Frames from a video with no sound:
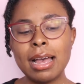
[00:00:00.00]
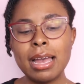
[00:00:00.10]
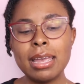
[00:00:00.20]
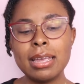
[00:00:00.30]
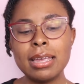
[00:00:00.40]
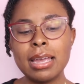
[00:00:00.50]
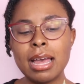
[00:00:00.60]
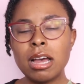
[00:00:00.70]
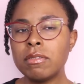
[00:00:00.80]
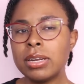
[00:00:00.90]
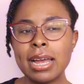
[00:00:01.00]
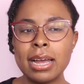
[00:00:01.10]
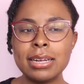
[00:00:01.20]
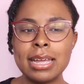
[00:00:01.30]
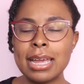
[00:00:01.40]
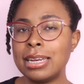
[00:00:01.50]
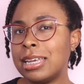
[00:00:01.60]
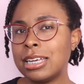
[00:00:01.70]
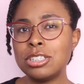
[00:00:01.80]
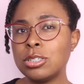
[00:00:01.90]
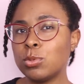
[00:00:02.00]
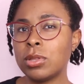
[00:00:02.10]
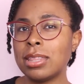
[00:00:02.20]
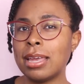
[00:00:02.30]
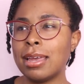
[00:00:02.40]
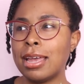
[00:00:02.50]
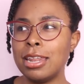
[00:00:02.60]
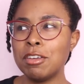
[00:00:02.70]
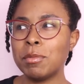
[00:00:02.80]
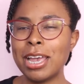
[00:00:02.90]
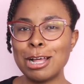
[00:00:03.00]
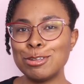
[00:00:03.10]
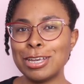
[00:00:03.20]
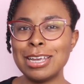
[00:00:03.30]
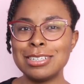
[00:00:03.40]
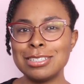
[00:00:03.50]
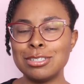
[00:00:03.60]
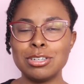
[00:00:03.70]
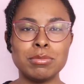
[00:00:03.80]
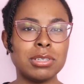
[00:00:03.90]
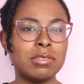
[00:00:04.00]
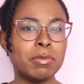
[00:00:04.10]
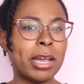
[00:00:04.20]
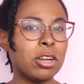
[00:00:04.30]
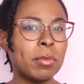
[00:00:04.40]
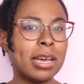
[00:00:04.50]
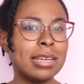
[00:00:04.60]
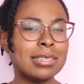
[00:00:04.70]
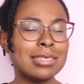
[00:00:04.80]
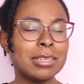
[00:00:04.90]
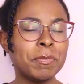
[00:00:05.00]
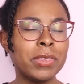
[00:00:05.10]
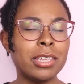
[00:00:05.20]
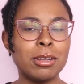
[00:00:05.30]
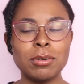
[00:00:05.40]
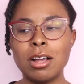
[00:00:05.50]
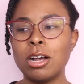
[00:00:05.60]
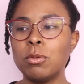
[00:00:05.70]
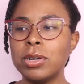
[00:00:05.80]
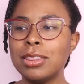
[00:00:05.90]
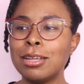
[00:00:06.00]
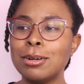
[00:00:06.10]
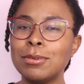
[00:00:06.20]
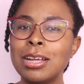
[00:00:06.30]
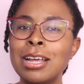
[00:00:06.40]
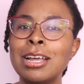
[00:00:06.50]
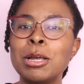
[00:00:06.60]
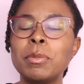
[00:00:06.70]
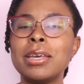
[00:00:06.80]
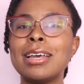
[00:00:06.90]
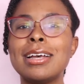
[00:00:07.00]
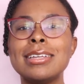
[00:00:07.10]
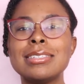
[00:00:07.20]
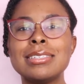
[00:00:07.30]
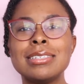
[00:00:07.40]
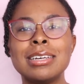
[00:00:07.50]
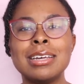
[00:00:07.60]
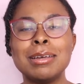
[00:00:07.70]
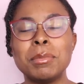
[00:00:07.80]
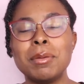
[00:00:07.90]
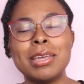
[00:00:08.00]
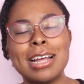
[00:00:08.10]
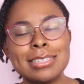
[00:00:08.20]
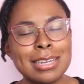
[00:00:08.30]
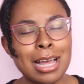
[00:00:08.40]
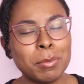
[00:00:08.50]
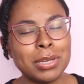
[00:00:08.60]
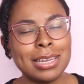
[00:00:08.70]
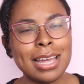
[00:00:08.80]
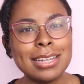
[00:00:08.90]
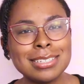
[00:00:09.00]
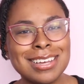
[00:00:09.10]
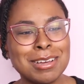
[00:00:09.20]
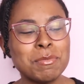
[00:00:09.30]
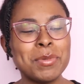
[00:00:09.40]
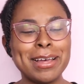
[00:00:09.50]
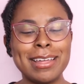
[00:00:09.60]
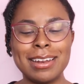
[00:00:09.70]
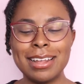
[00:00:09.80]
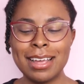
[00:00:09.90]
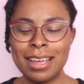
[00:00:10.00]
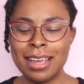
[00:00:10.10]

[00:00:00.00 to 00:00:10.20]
I haven't had any issues with any of my alocasias in terms of spider mites, knock on wood though, because maybe it hasn't happened yet, but